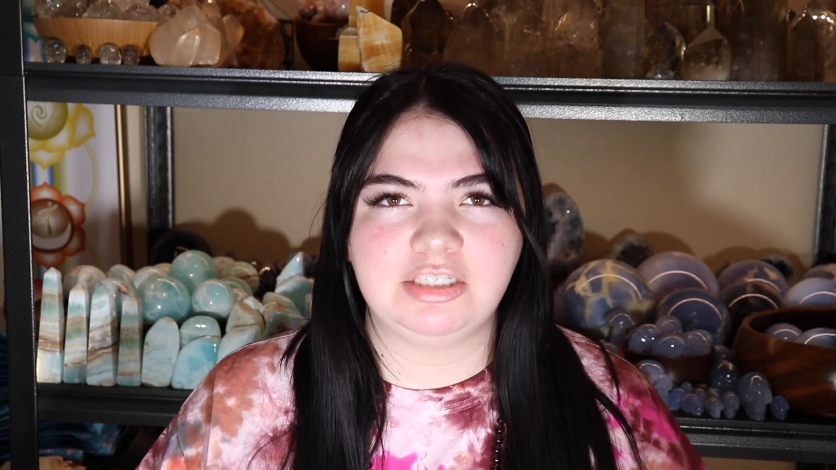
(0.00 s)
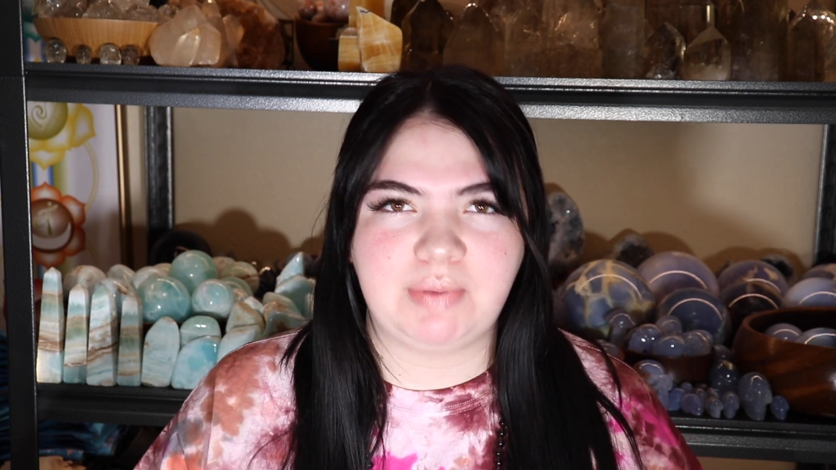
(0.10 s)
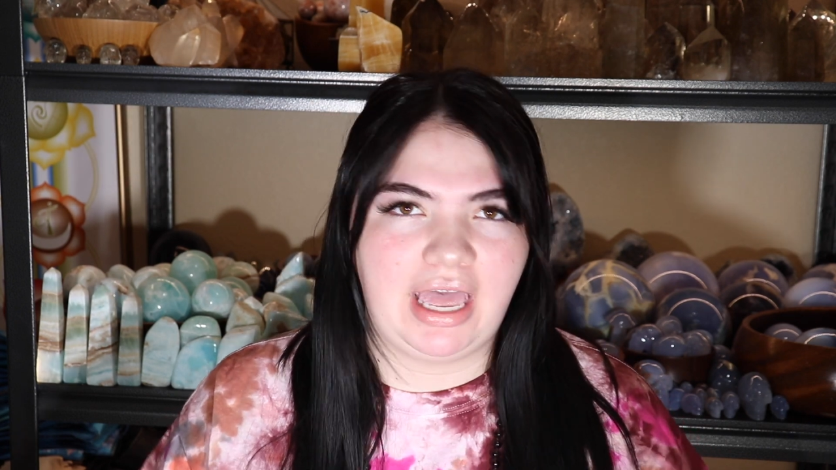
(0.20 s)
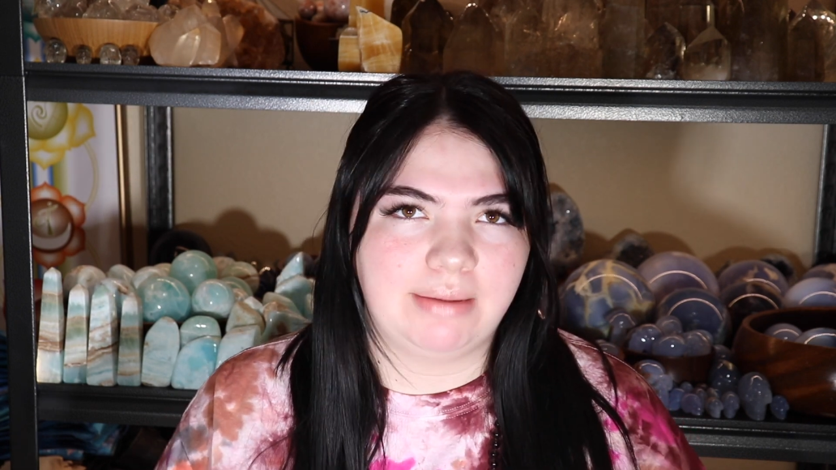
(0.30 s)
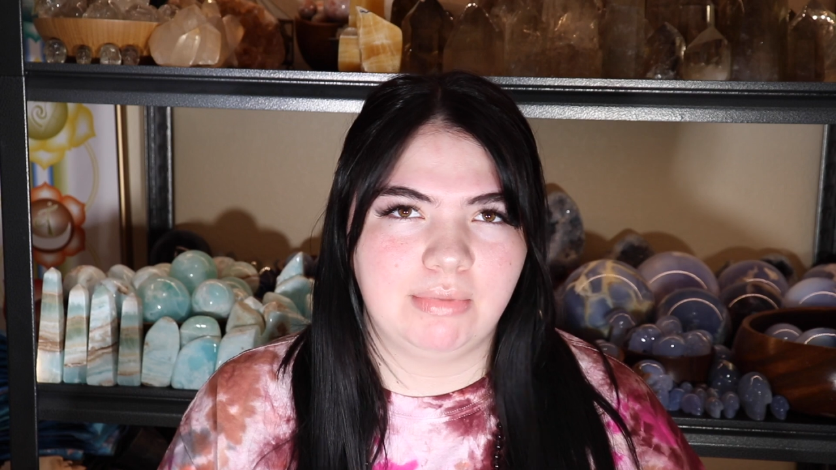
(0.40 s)

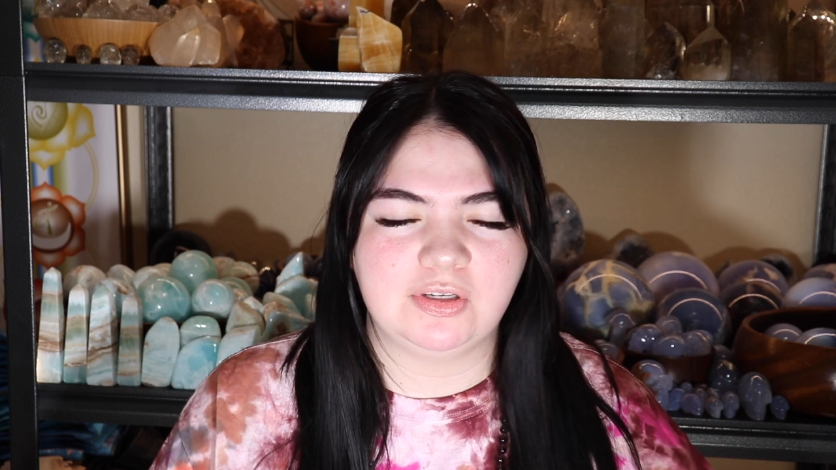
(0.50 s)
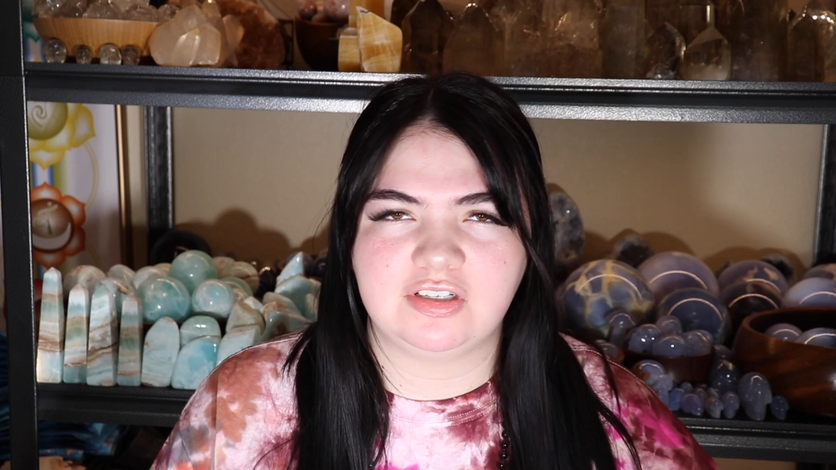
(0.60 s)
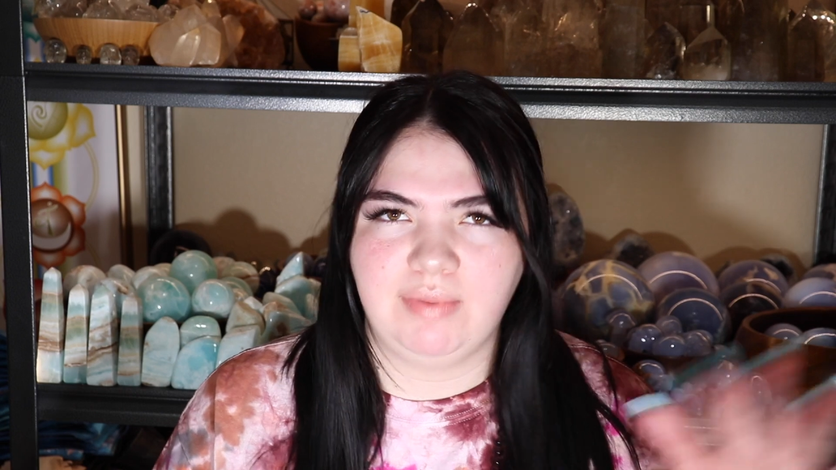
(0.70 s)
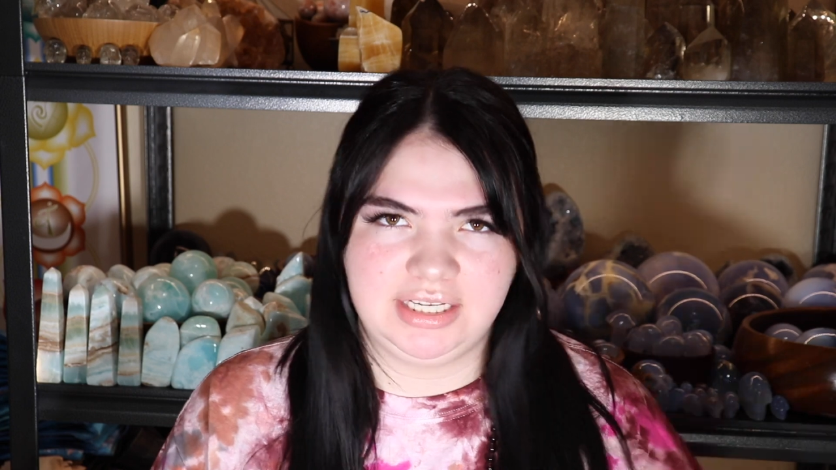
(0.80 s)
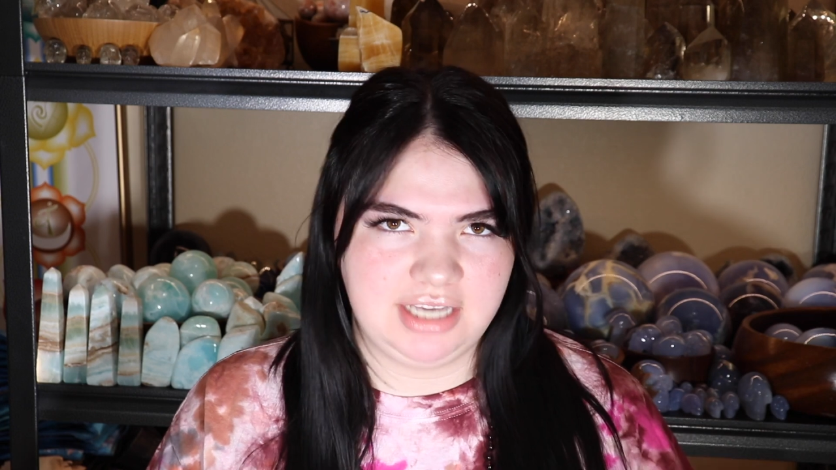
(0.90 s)
spend
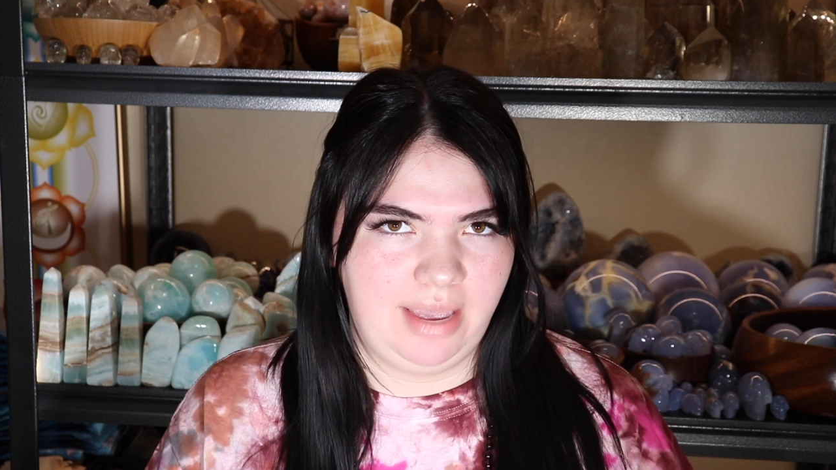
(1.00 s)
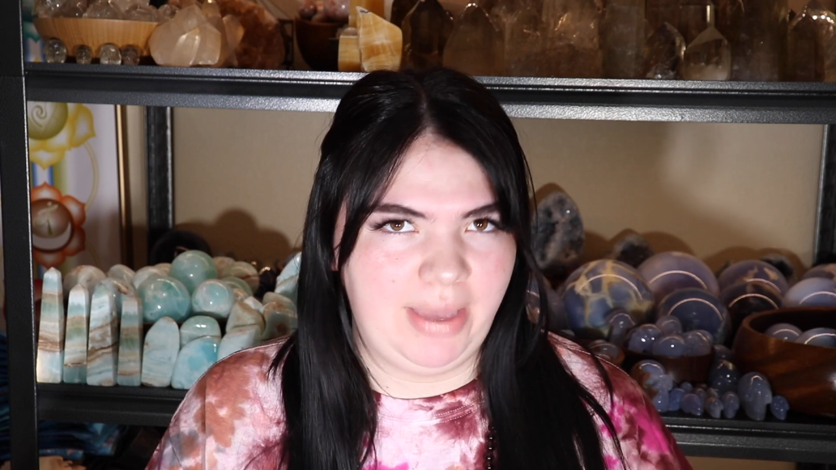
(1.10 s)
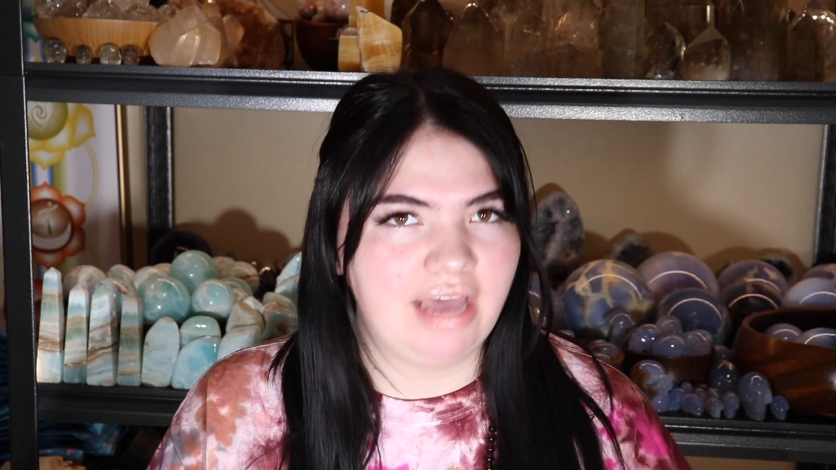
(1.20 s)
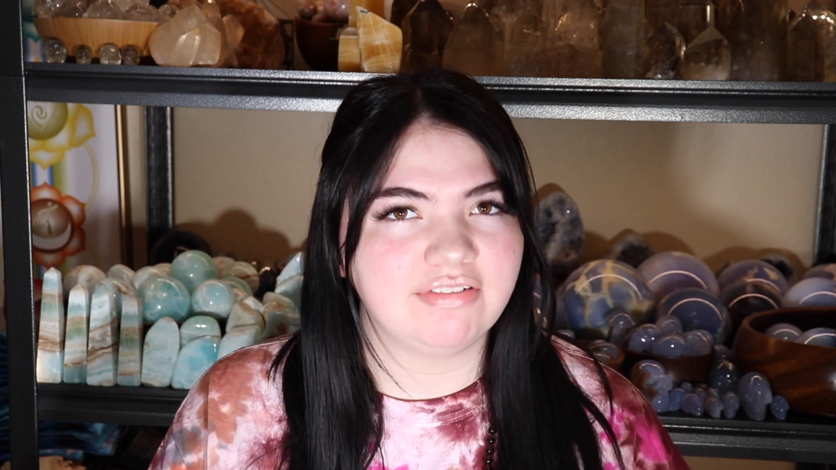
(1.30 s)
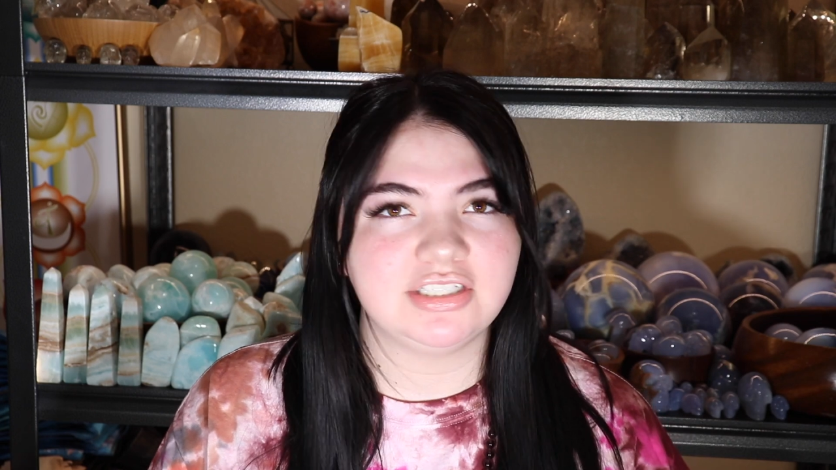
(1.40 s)
most of my time
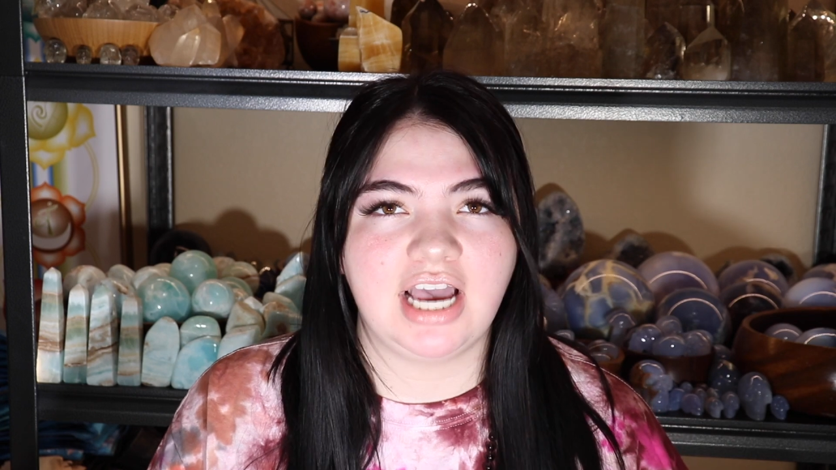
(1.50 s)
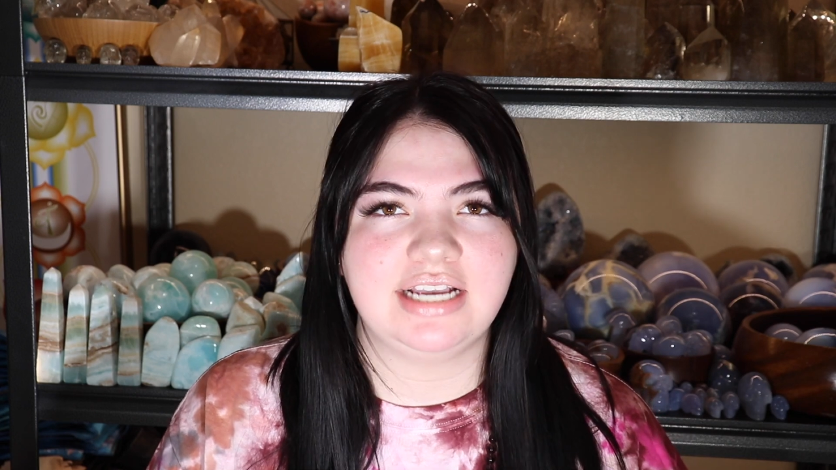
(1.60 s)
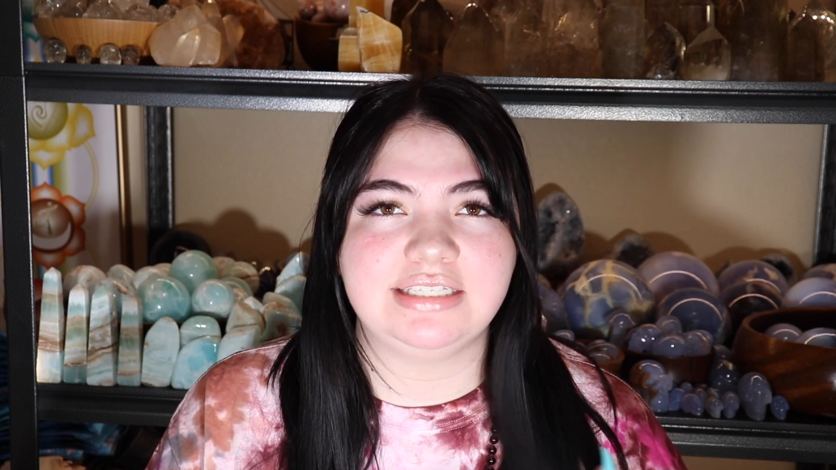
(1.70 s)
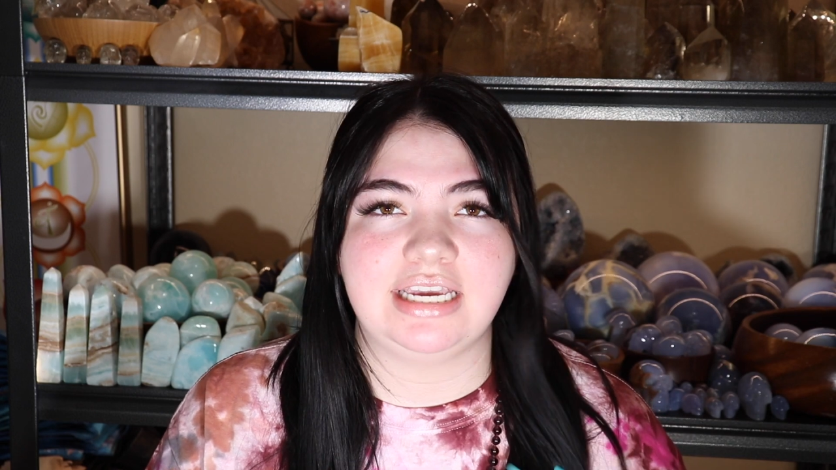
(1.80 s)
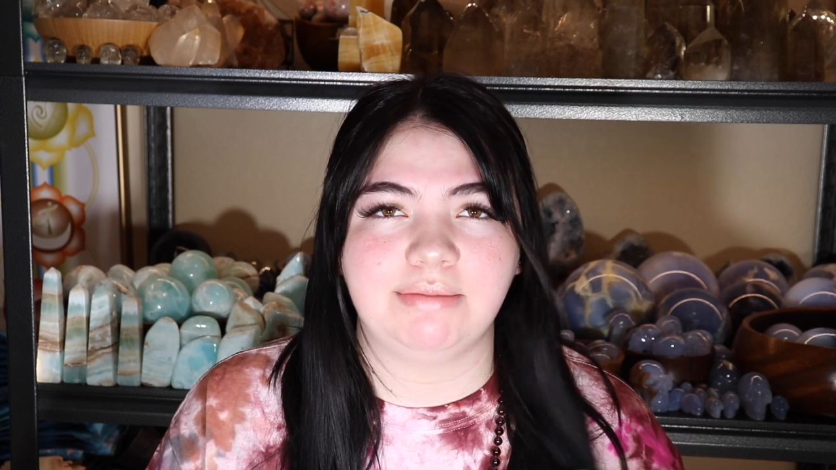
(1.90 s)

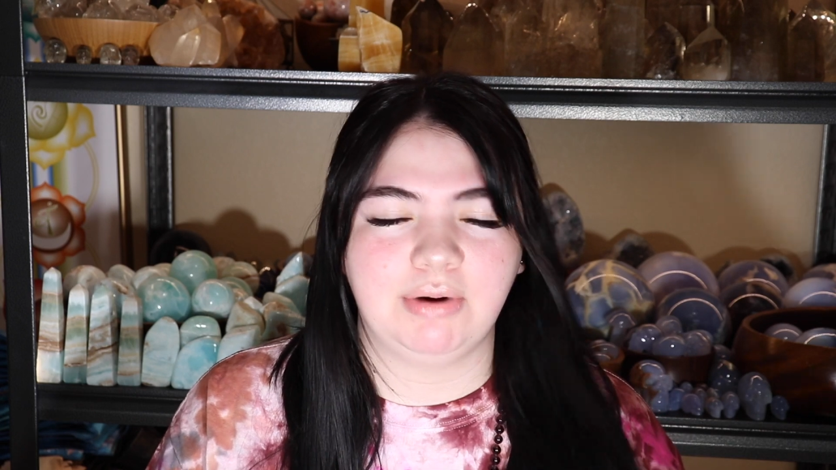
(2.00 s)
advertising,